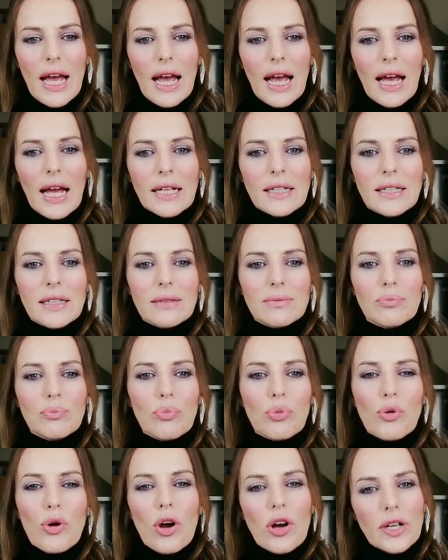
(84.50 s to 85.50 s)
and
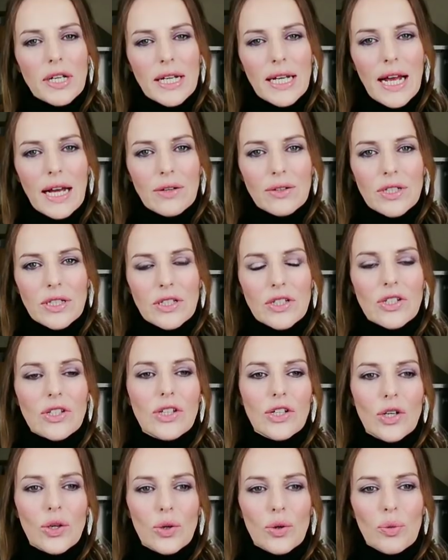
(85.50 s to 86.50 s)
brought it out into
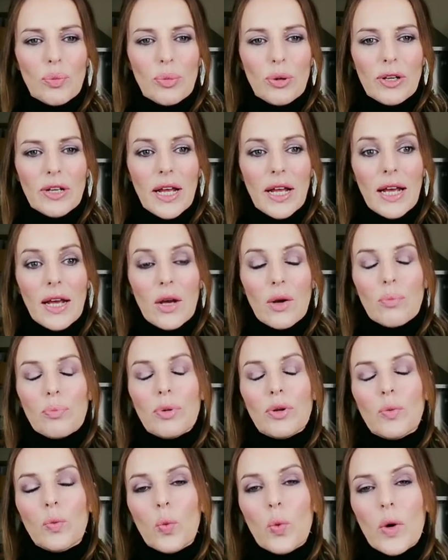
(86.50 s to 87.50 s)
the open,
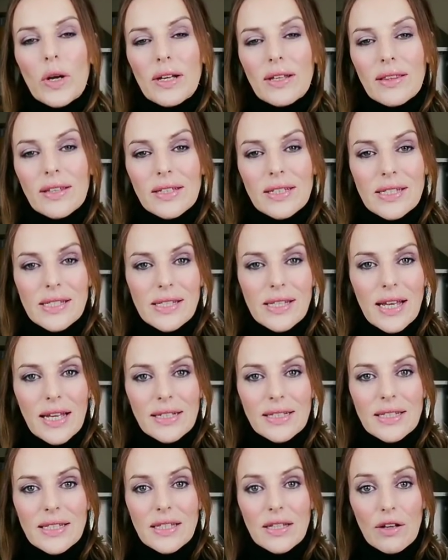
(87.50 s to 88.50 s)
but with a
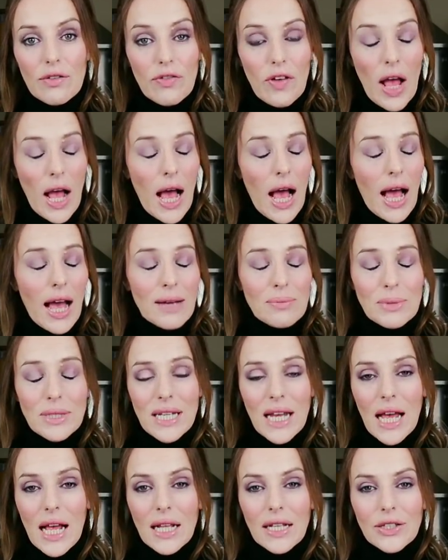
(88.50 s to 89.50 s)
sense of, I'm
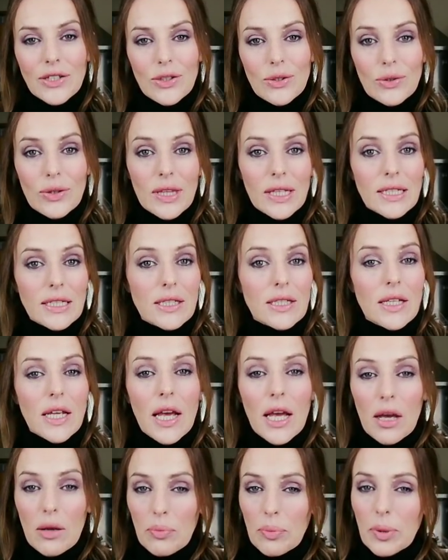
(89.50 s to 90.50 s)
telling you this
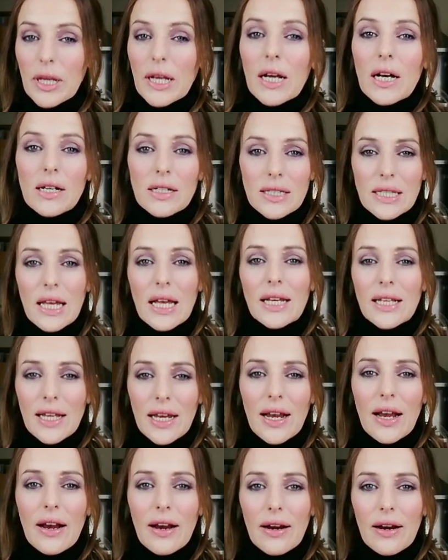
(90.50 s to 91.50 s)
because I
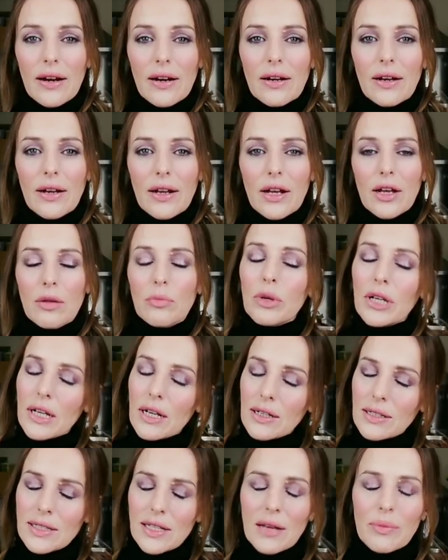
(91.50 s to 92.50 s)
care,
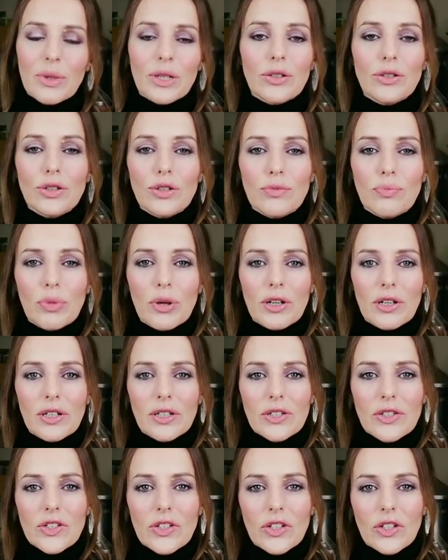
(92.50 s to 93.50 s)
because I'm a good
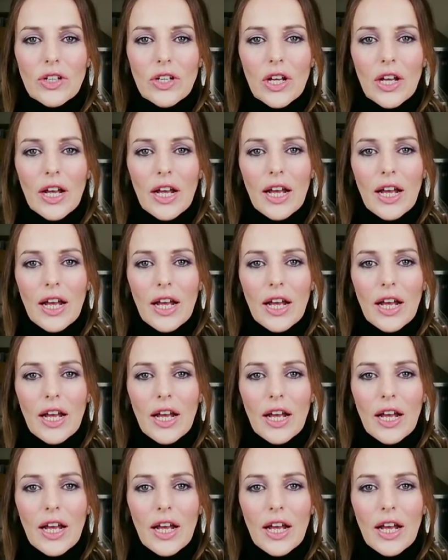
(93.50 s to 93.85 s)
person.